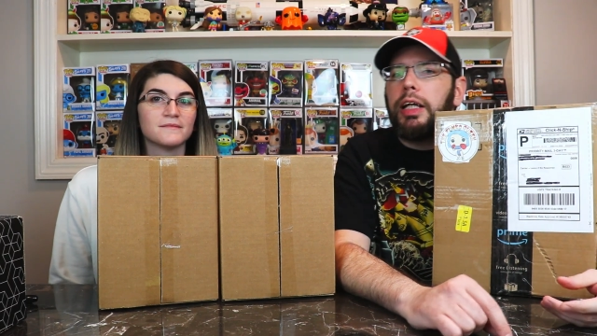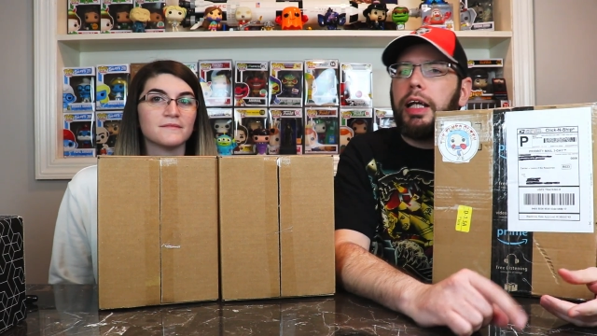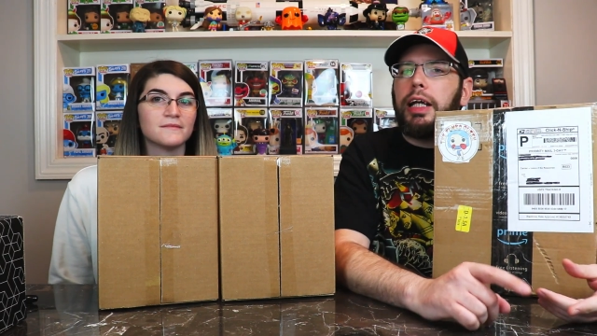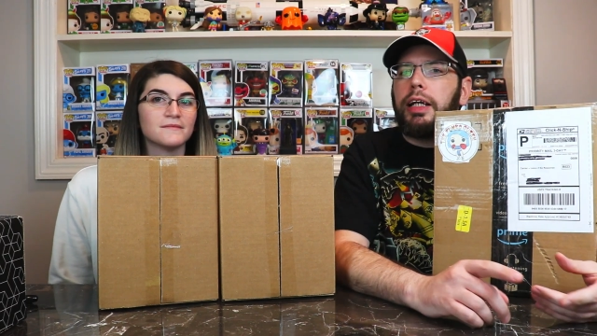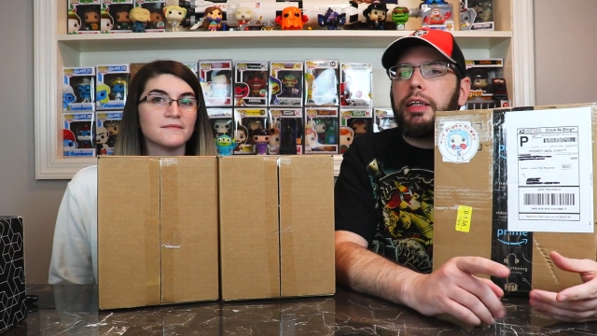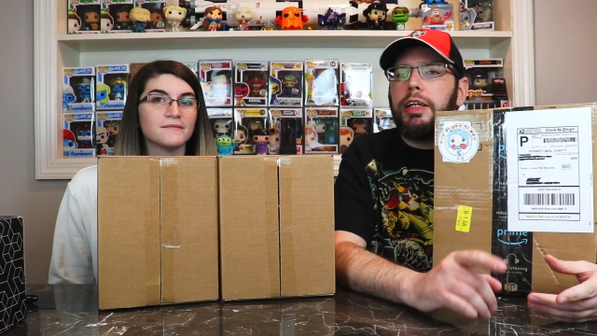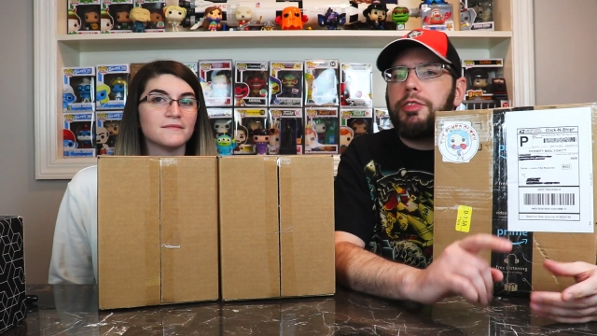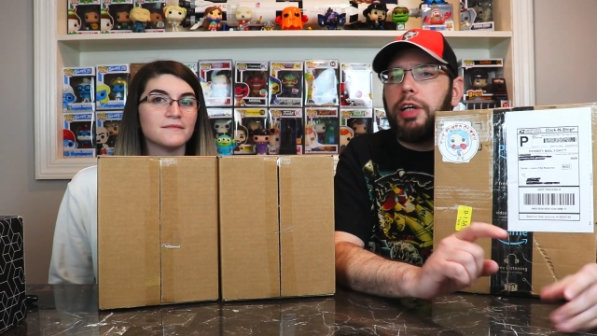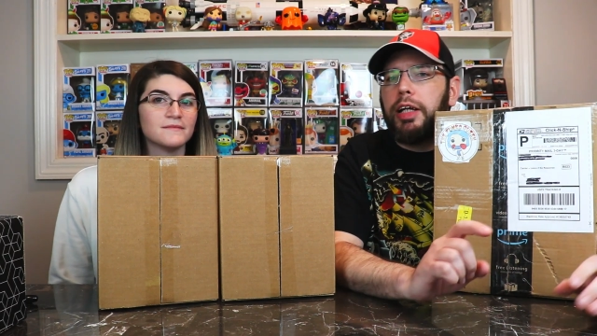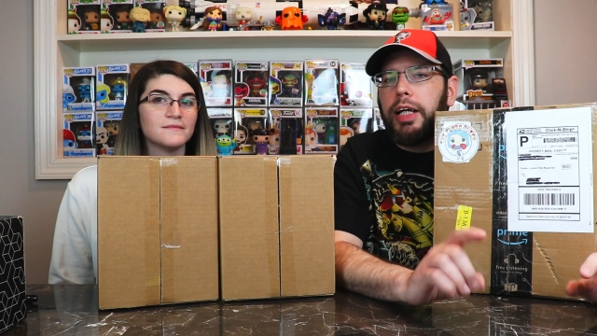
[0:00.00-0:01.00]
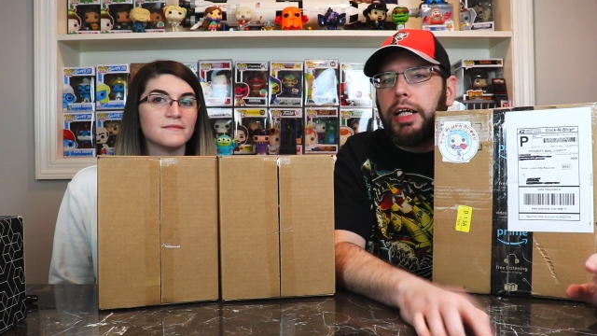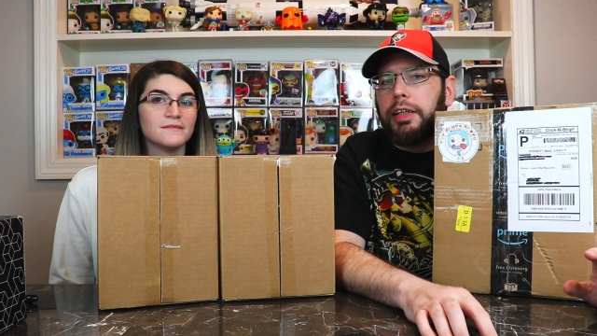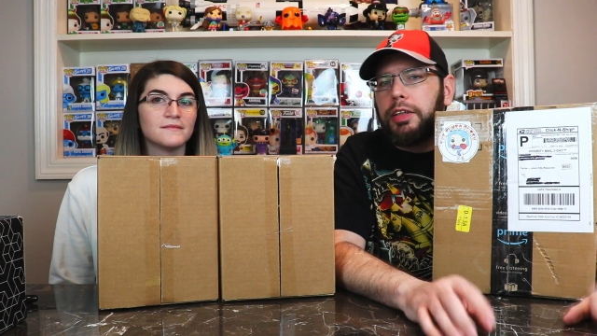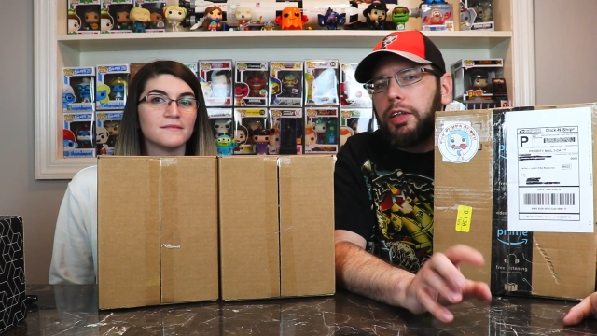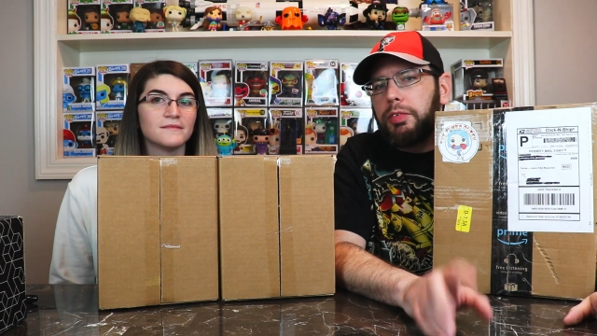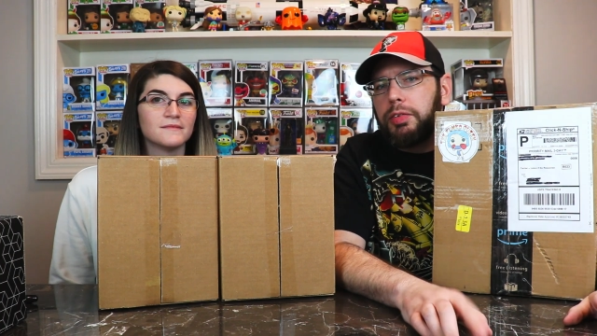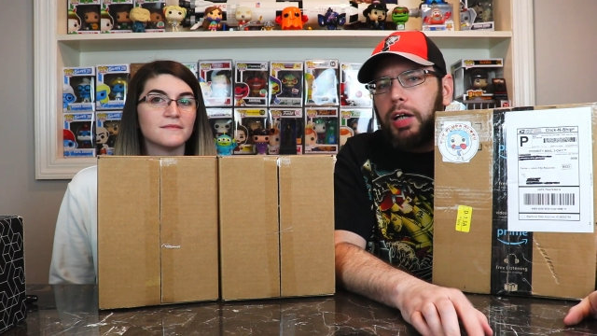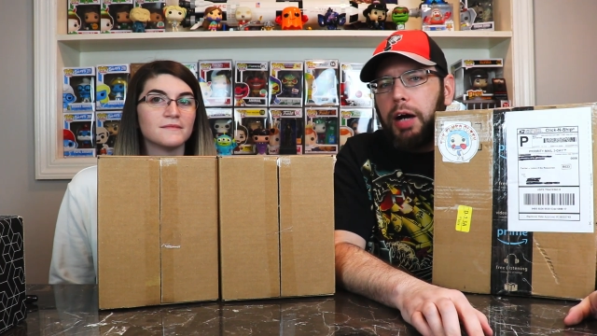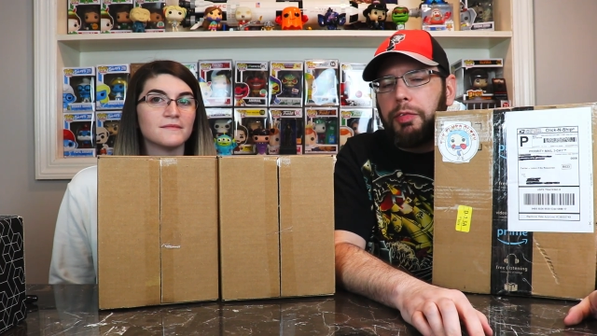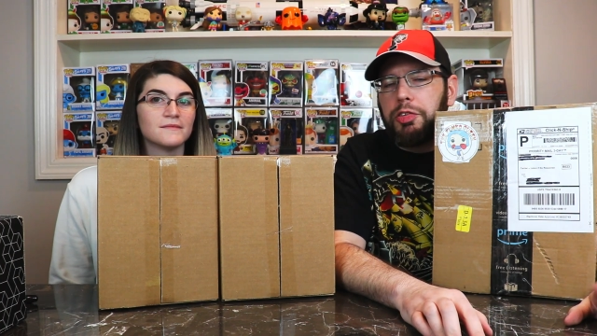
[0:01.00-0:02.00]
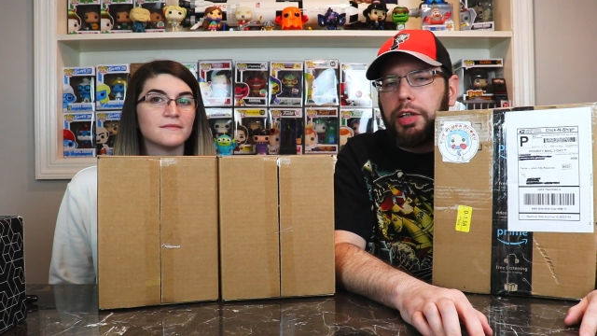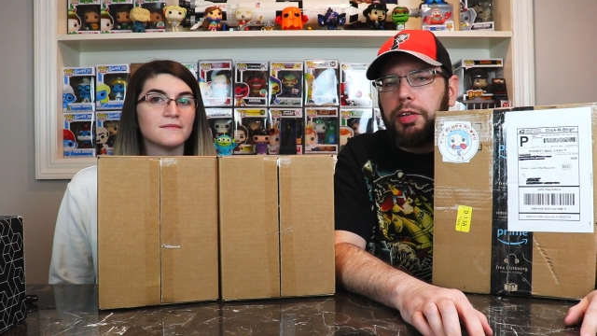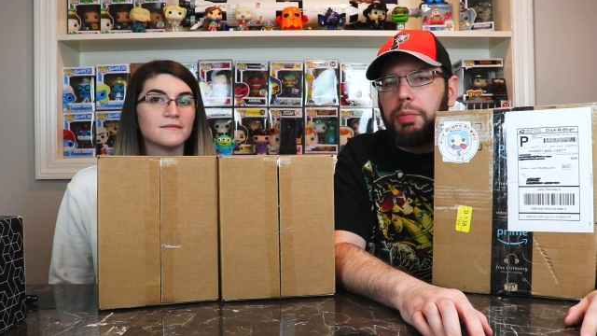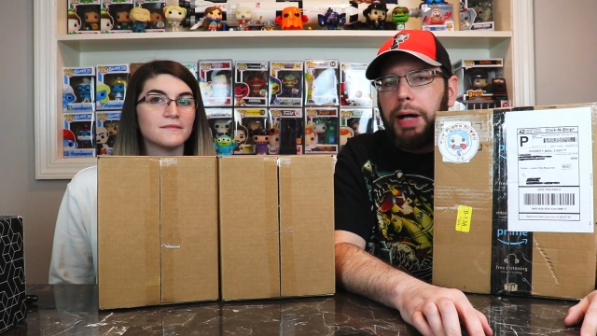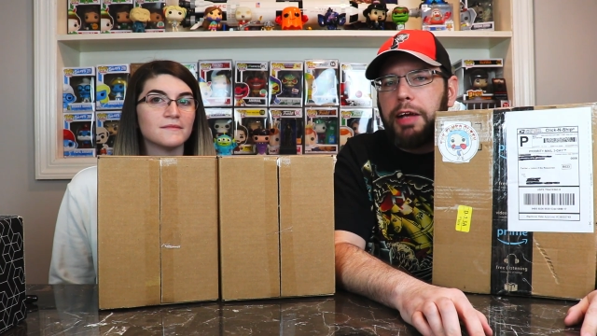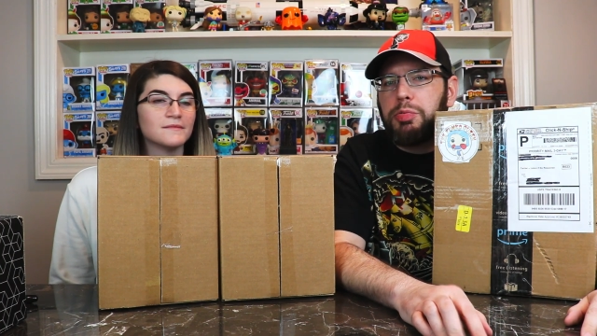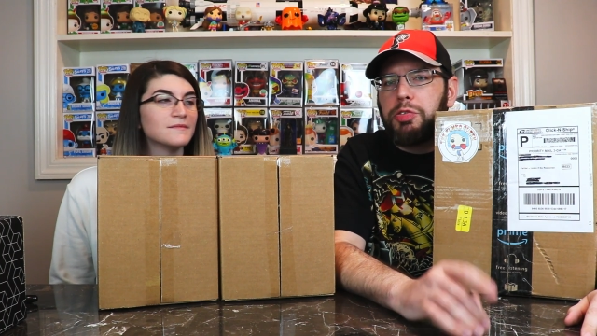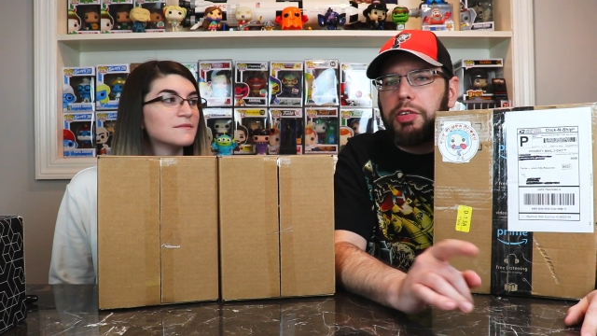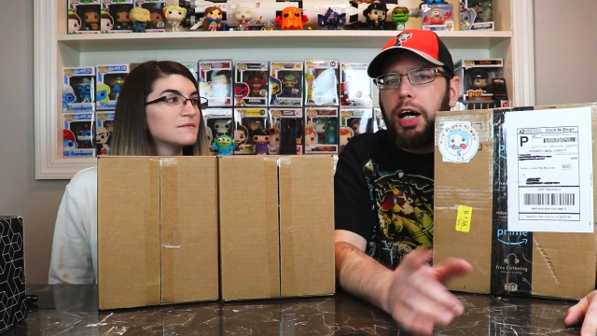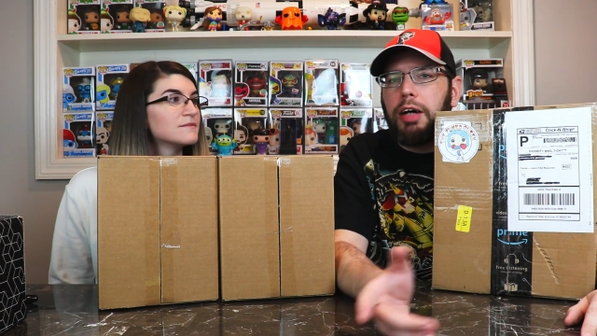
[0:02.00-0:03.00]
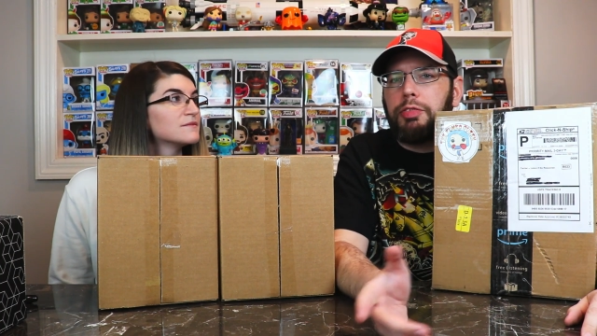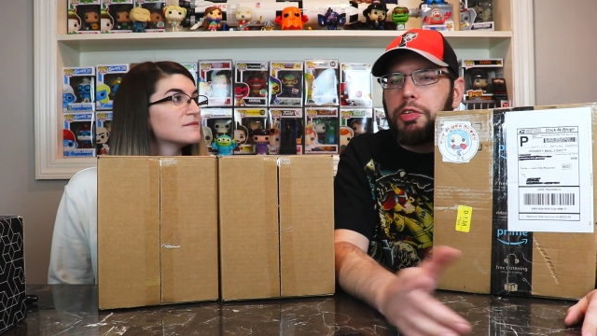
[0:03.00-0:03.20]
Speaker 1: and he said, hey, you know, I was looking to buy some stuff.